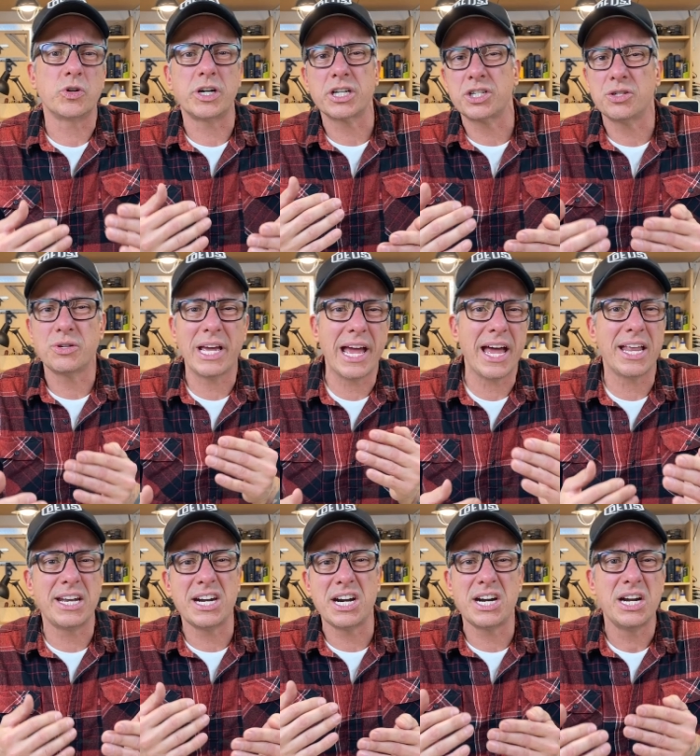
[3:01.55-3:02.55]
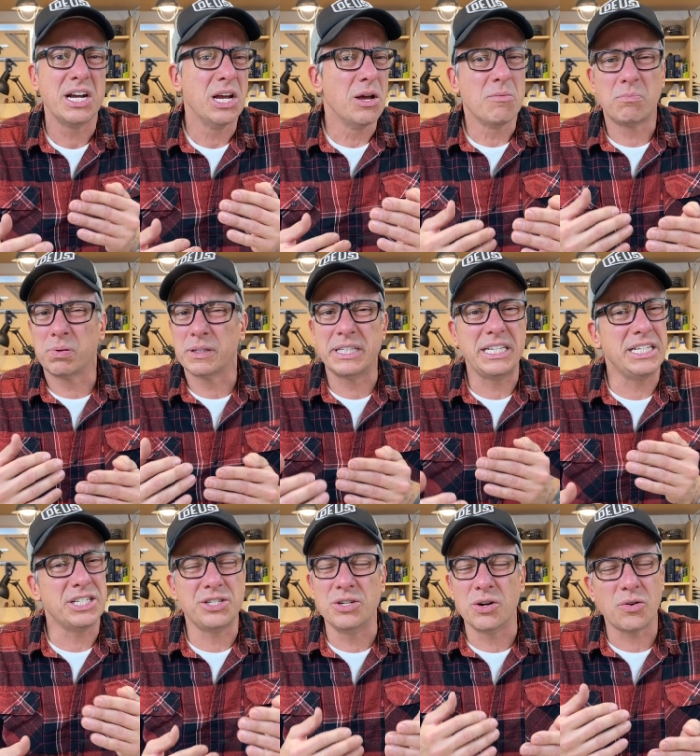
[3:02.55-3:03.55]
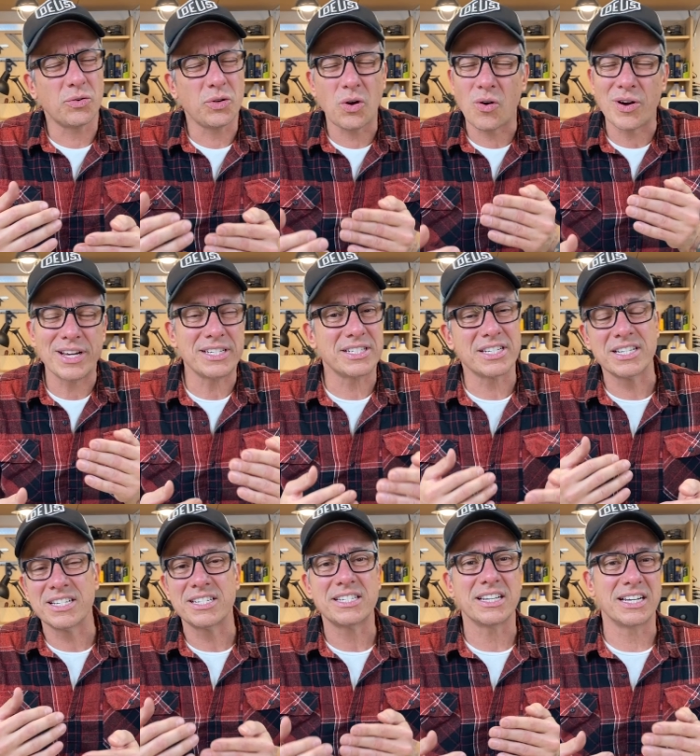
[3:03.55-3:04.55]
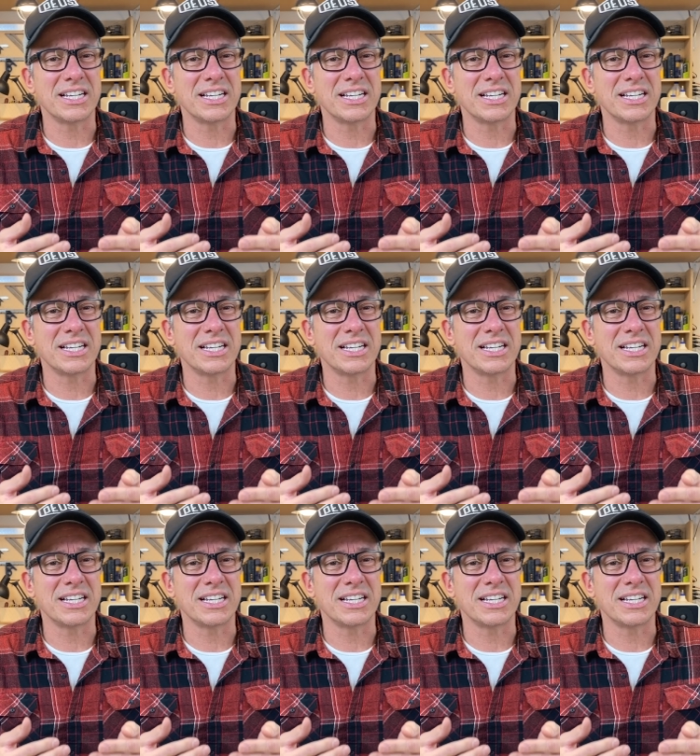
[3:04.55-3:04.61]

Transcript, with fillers: work together. Please no noises.